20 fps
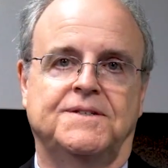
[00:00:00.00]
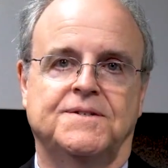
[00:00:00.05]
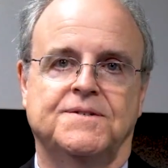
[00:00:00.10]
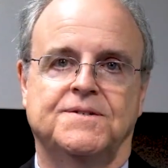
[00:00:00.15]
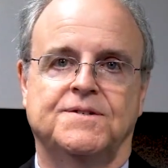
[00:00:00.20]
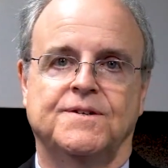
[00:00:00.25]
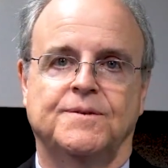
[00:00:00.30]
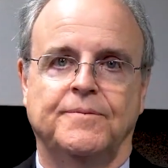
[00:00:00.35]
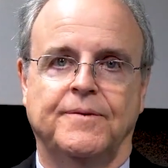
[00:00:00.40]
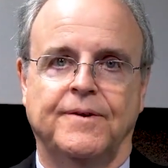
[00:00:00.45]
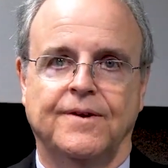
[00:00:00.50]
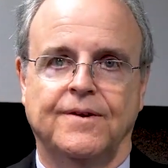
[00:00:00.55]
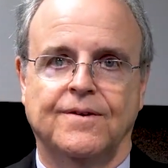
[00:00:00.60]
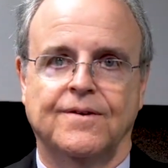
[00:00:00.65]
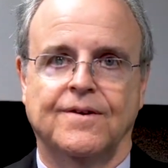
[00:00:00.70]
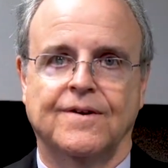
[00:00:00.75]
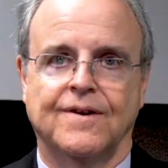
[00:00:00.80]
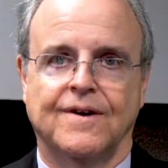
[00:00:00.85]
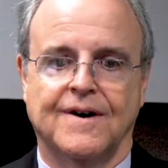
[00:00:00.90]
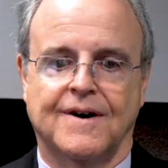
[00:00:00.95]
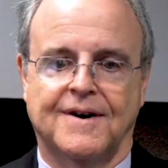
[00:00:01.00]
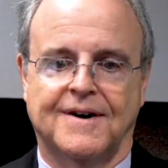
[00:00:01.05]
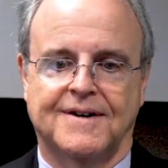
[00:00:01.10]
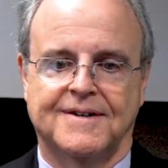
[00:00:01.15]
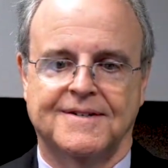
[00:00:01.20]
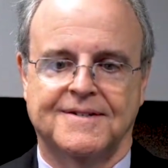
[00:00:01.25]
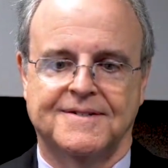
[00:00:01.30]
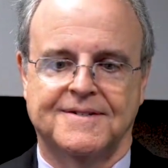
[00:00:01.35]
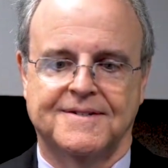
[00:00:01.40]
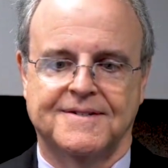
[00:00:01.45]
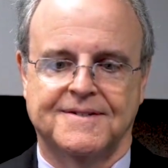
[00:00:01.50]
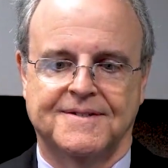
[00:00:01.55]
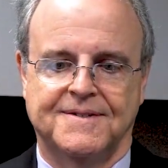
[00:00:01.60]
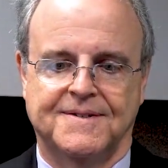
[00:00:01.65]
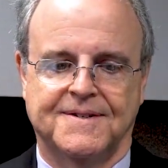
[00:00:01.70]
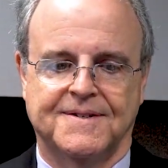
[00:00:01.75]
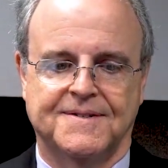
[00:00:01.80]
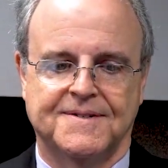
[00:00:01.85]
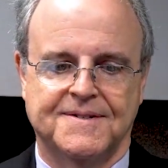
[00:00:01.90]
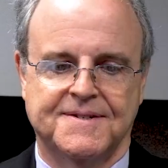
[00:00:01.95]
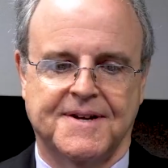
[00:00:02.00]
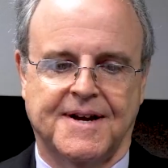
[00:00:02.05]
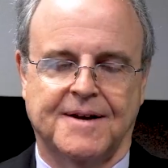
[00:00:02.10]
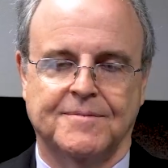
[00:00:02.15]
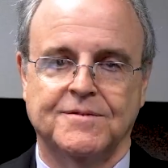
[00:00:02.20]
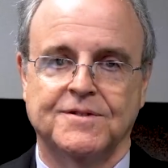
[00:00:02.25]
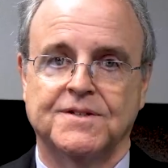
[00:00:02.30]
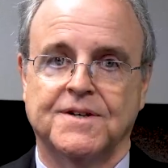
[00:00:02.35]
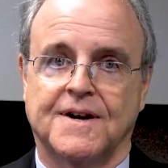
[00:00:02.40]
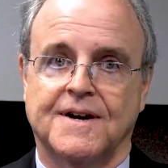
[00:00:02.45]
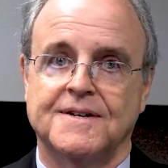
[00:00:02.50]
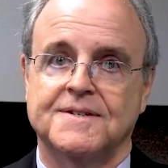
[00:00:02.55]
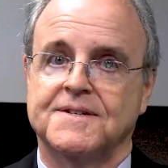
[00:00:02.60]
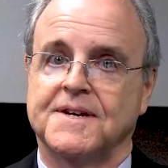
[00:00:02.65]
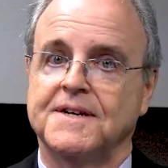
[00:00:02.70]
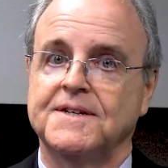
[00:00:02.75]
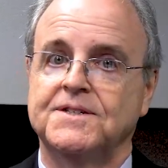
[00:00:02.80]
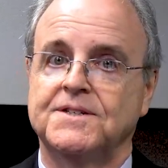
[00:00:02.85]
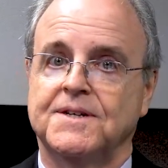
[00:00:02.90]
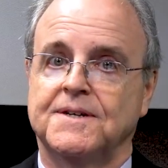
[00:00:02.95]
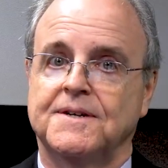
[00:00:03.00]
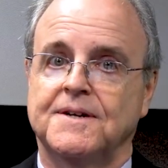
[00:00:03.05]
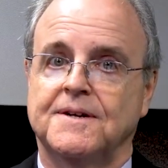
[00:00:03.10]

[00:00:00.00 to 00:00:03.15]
assuming you can establish causation,